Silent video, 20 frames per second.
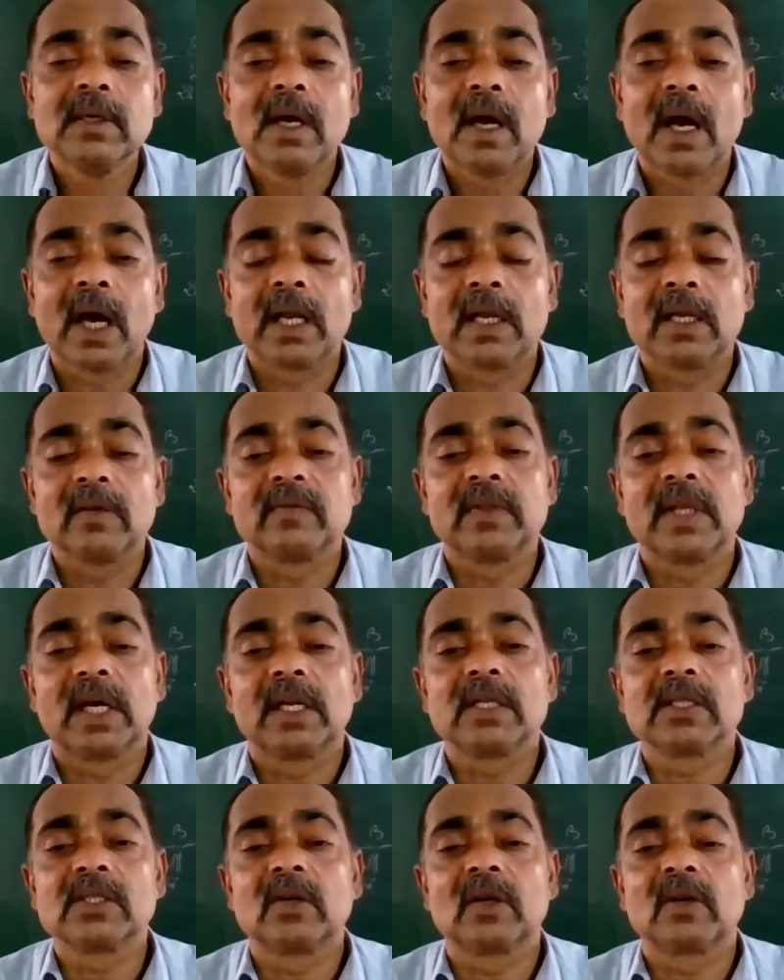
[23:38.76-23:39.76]
and if that
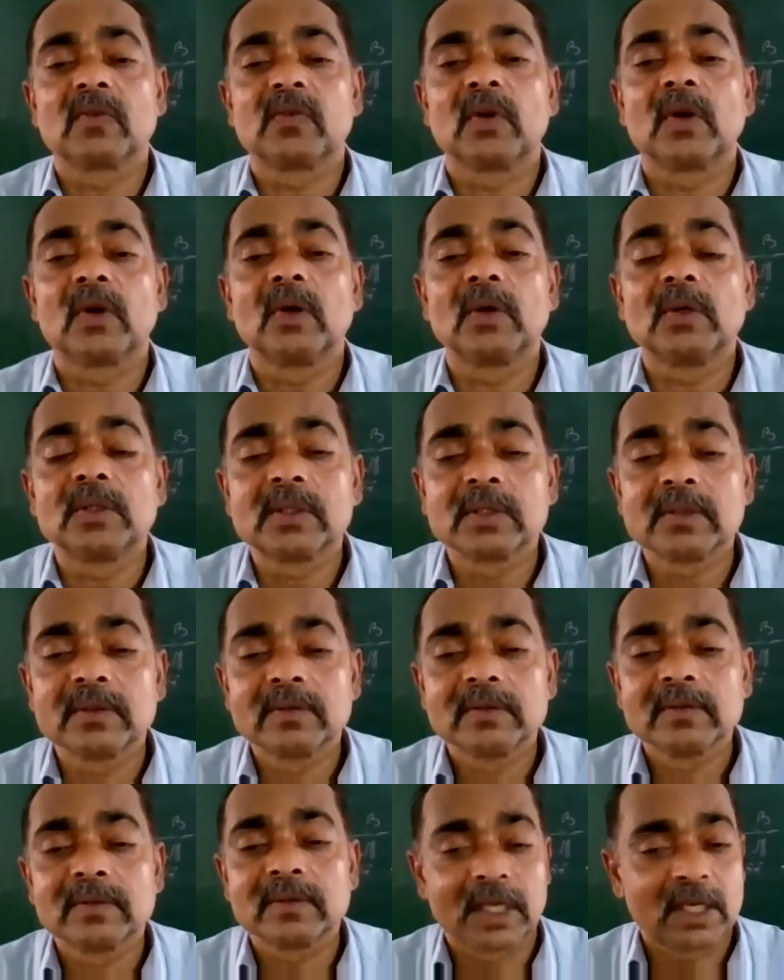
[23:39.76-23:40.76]
is not followed,
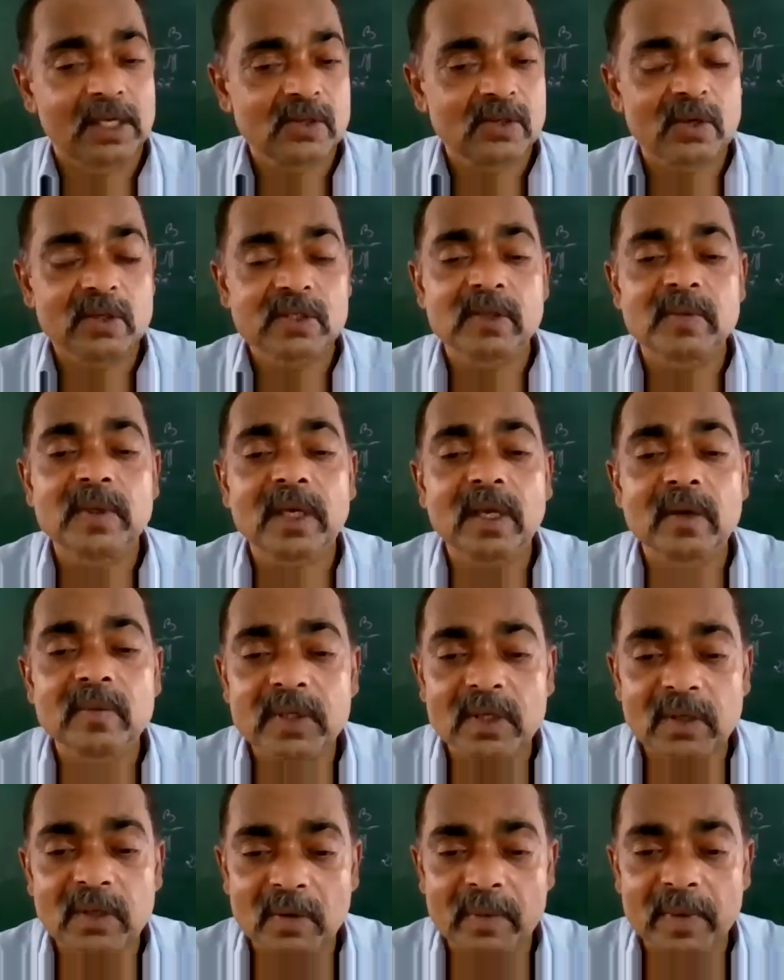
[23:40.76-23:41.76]
that is also became
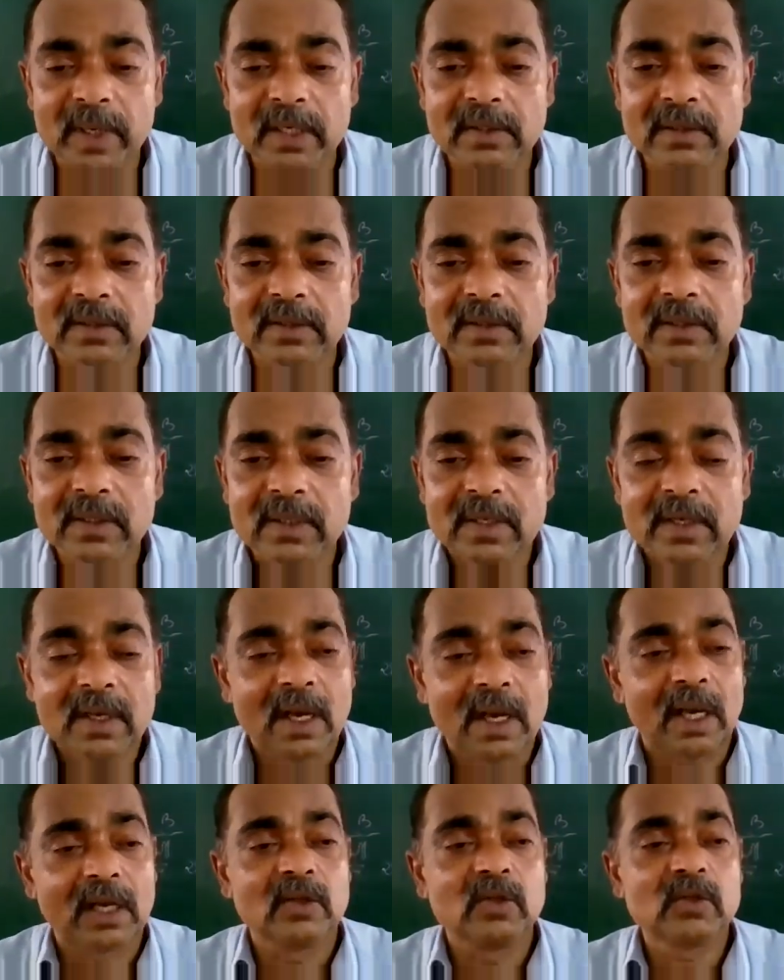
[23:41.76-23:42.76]
the drawback.
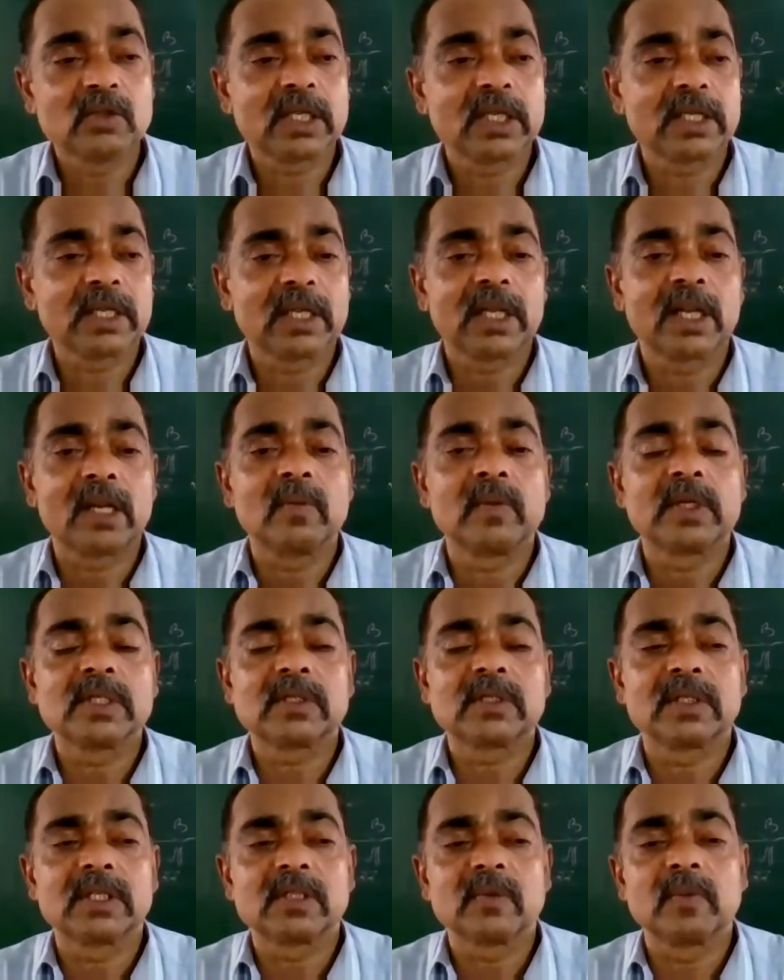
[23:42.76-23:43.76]
And you say that elements
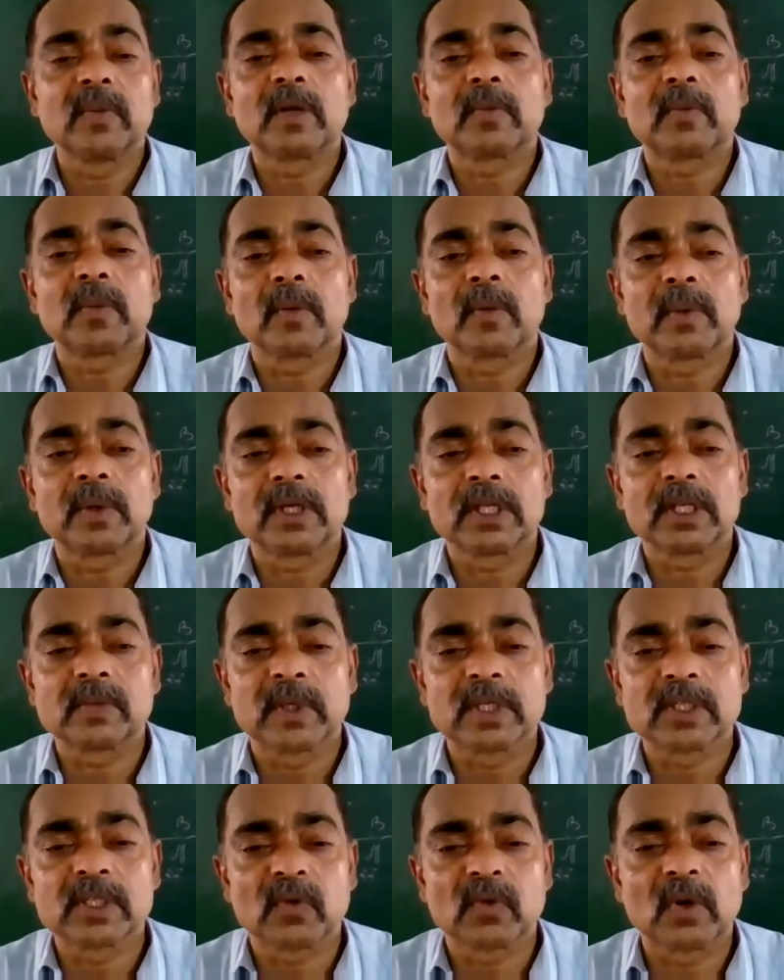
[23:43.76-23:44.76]
with the similar properties
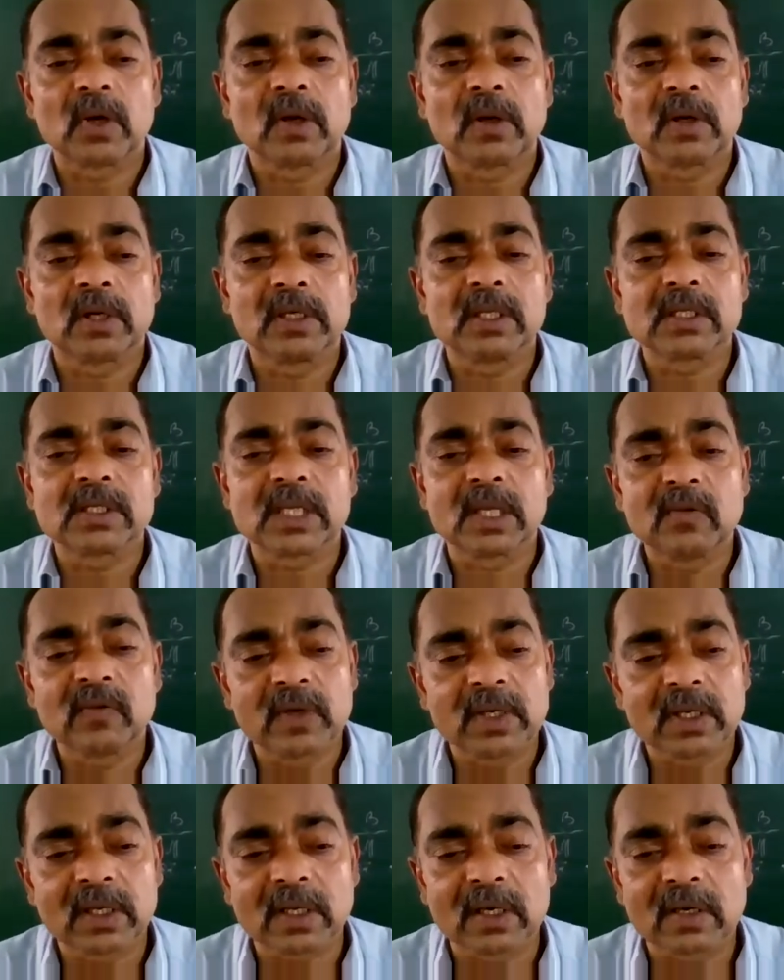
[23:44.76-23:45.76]
must fall down in the same
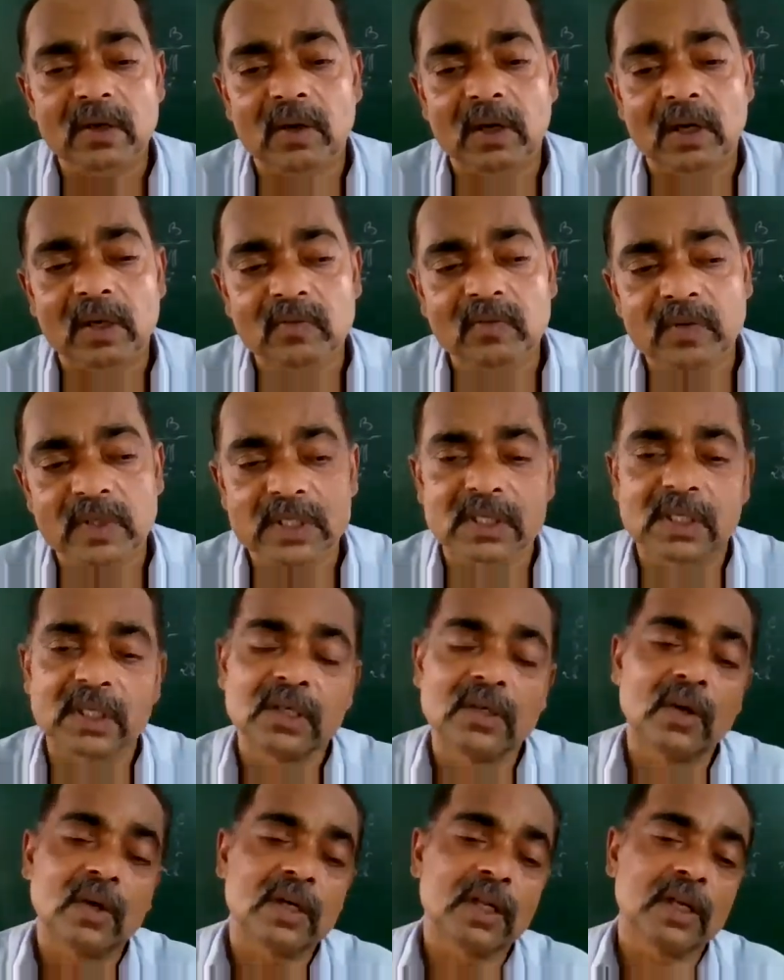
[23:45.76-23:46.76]
vertical column, which
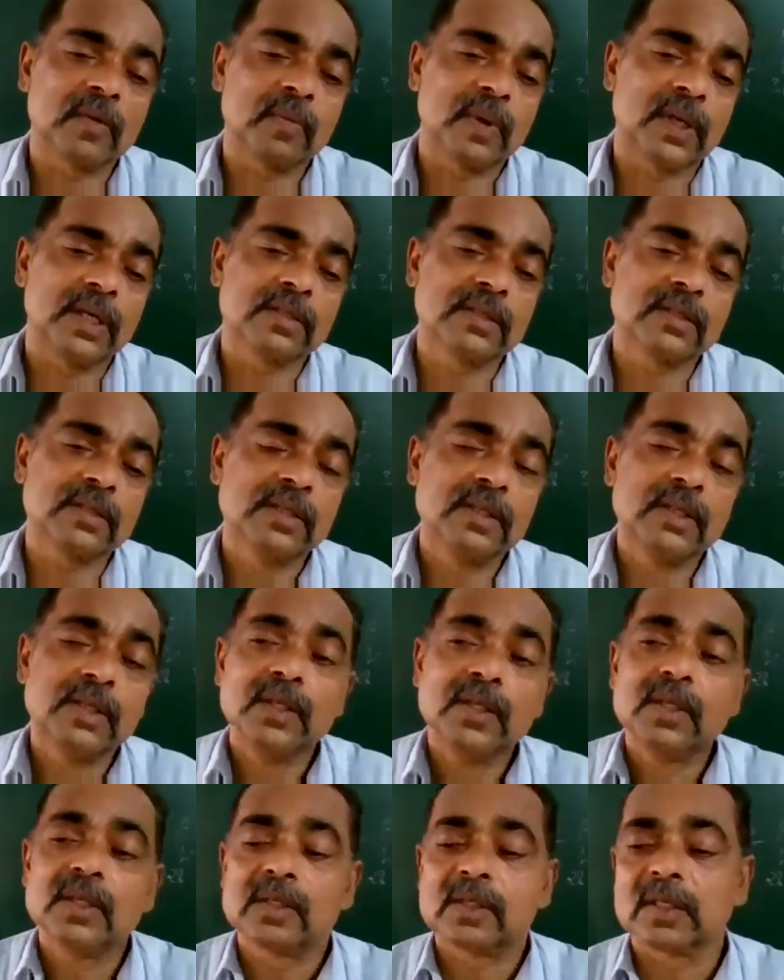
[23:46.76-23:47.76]
did not take place.
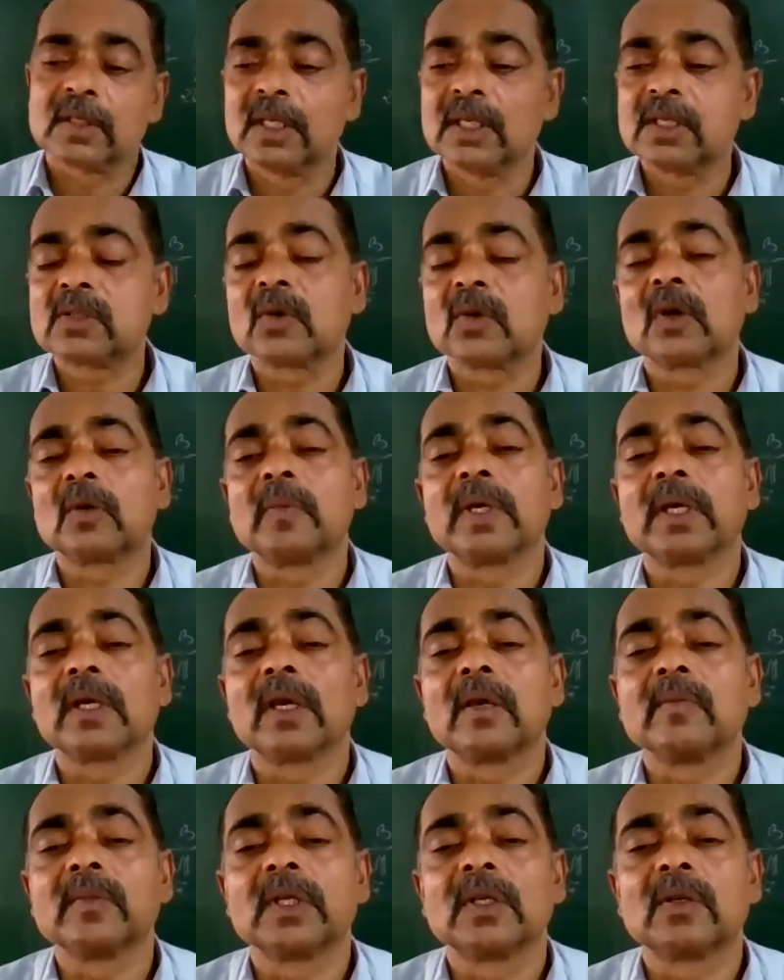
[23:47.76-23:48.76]
So these all
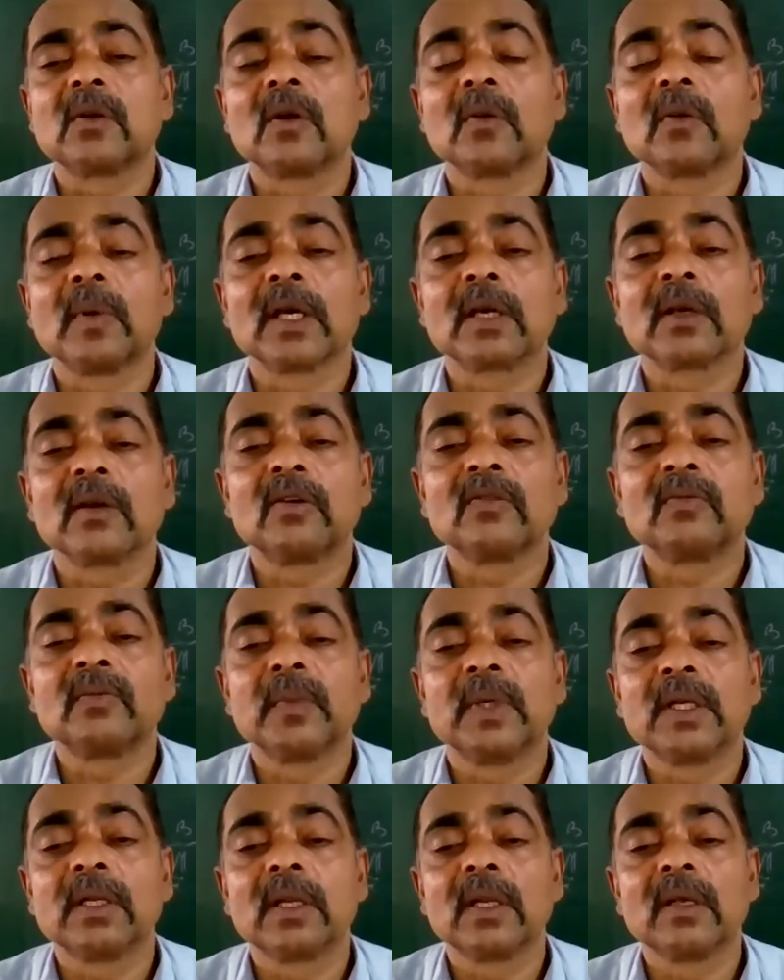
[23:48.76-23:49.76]
became the drawback of
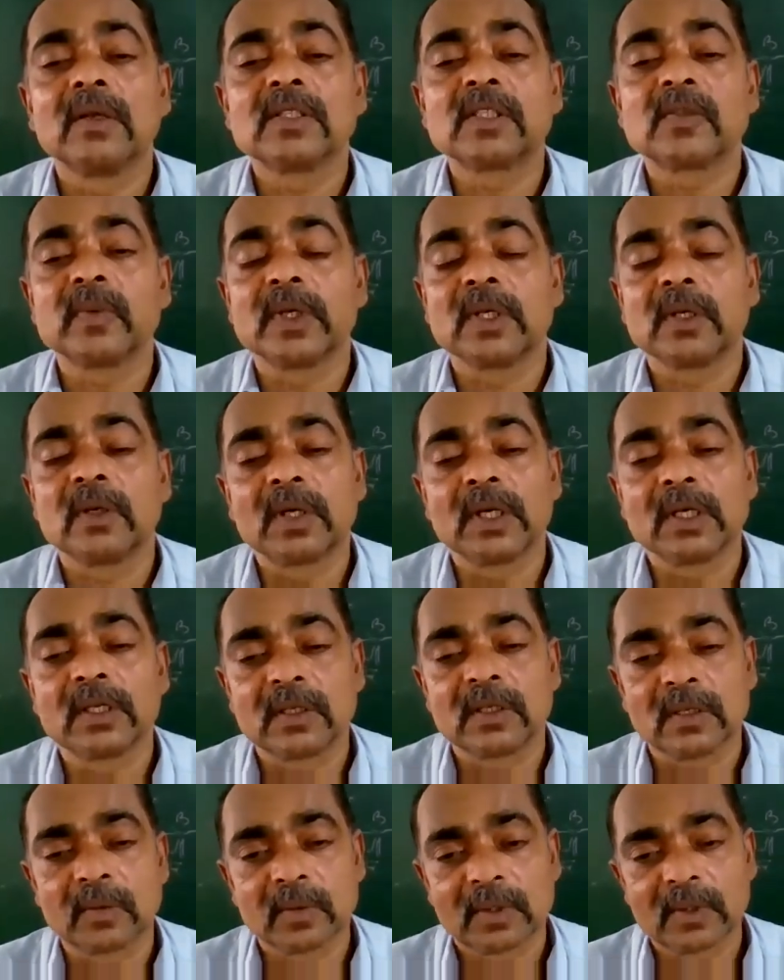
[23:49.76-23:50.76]
Mendeleev's periodic
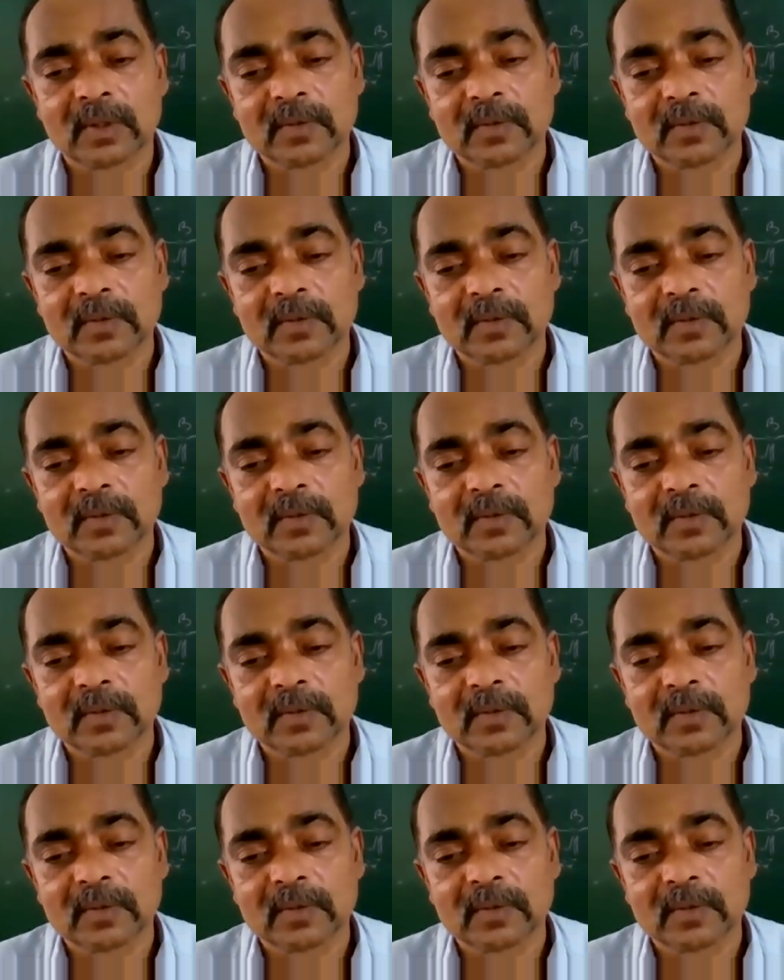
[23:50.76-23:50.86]
table.